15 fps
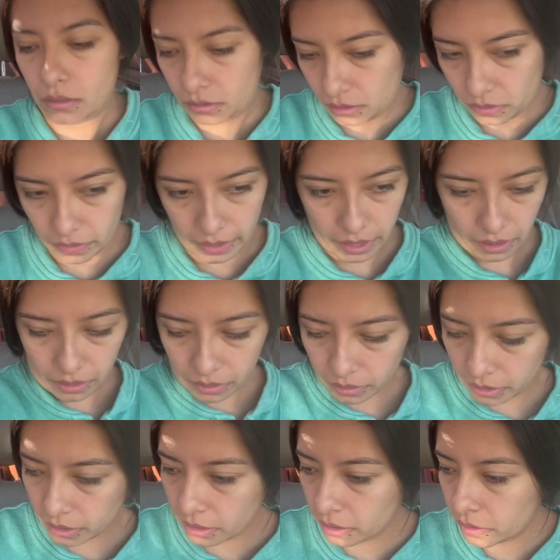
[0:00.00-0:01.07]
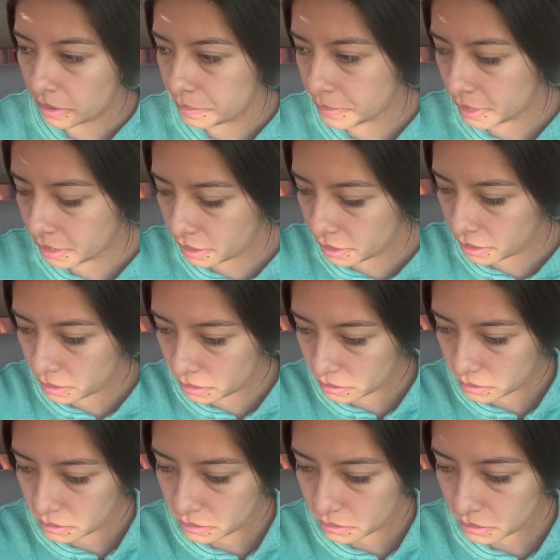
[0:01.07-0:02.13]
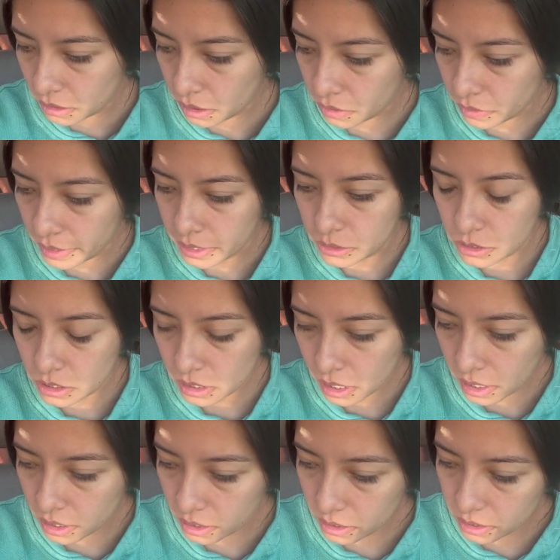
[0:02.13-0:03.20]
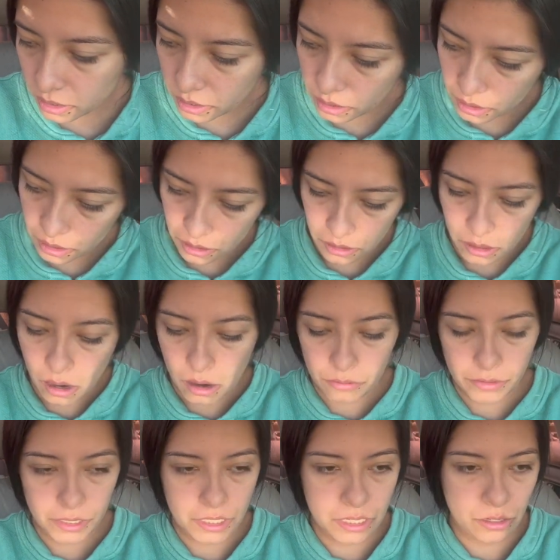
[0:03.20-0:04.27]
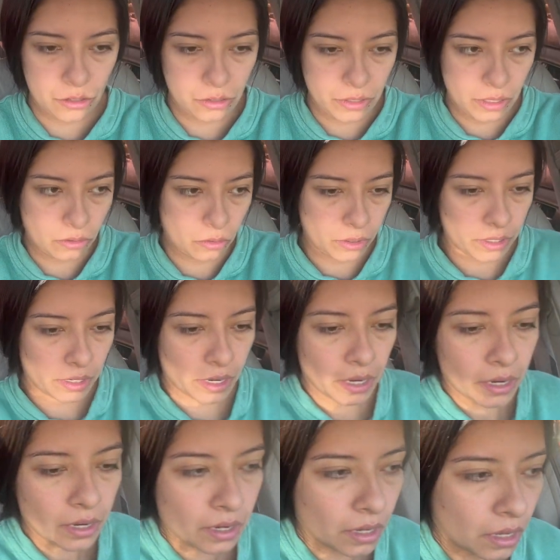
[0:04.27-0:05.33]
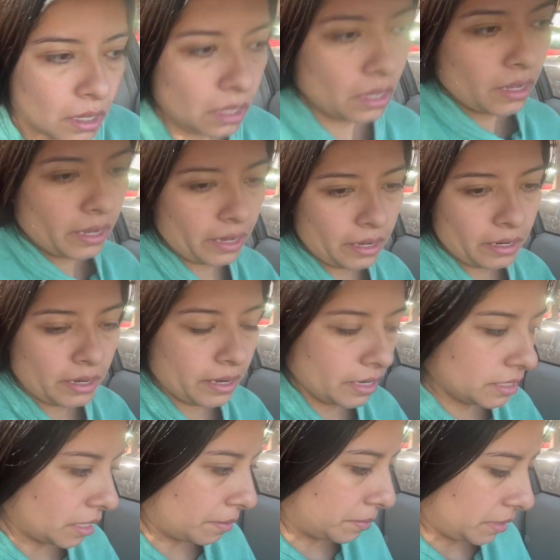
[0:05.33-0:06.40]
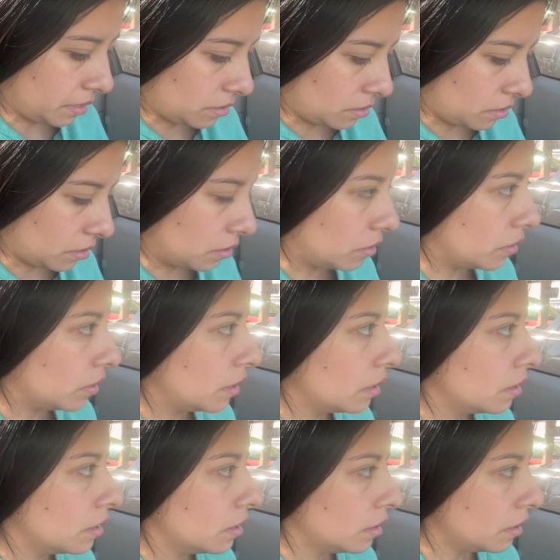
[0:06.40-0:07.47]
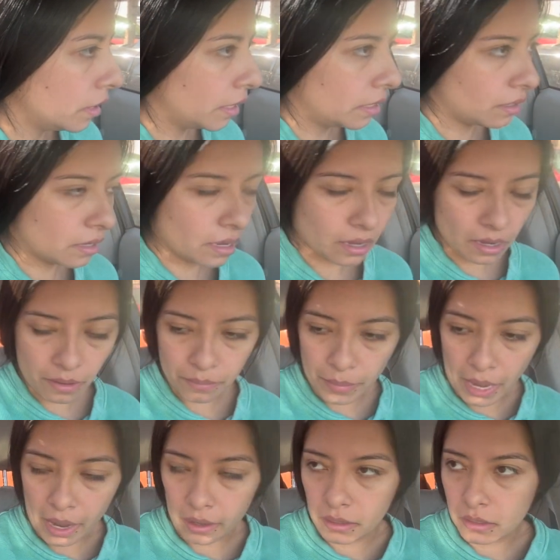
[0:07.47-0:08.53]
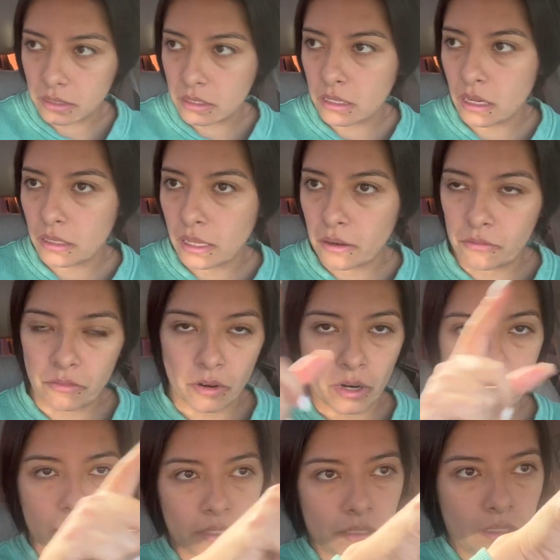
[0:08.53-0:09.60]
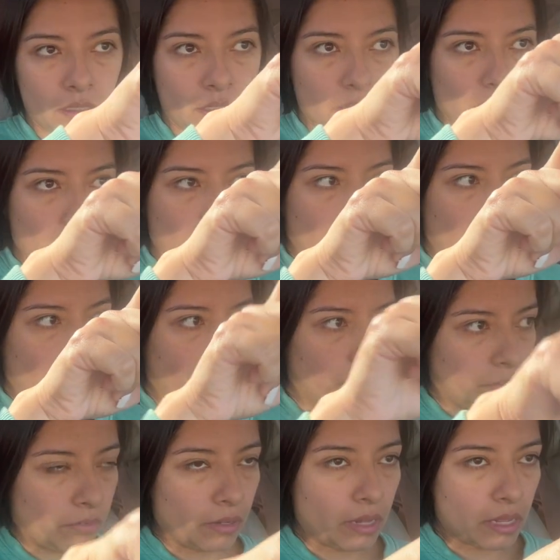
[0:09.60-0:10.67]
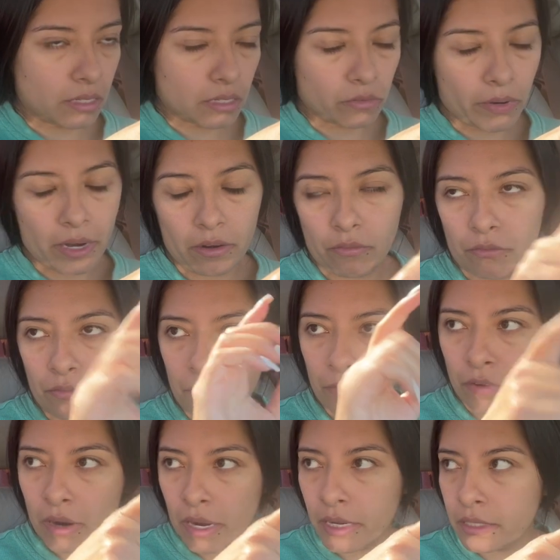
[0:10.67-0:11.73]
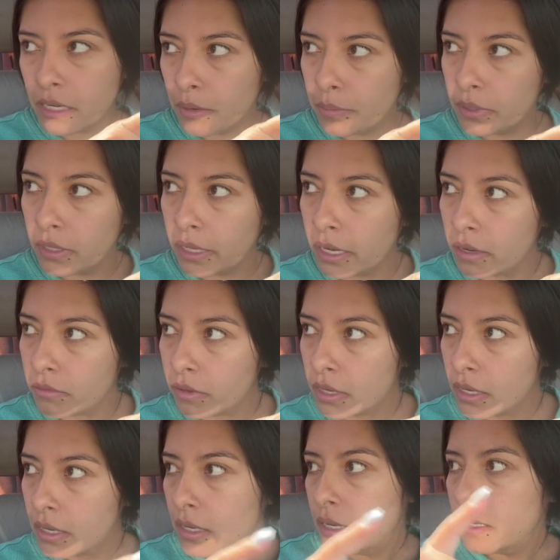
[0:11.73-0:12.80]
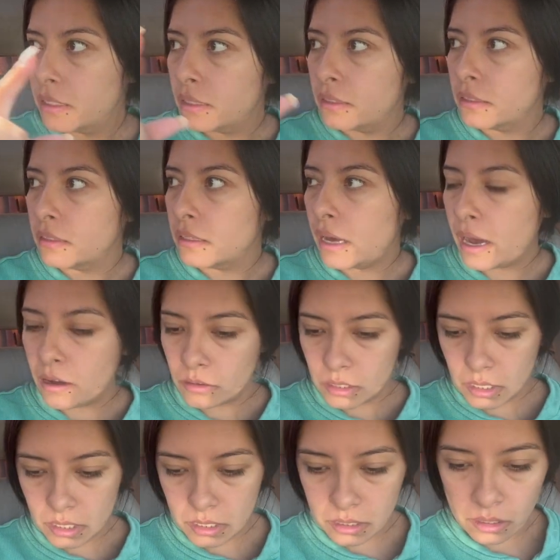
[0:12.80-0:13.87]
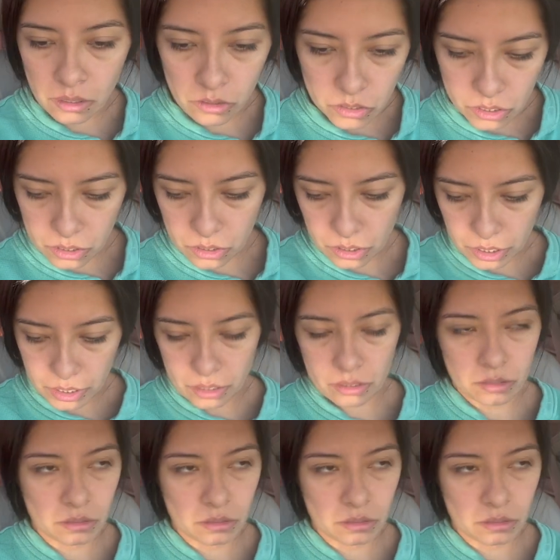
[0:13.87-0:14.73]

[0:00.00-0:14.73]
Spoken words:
Okay, you know, I'm gonna go. I just got an offer to do an order, and I accepted, so you can come back. It's not that far. The Food for Less is right in front, I believe. Then the house is closer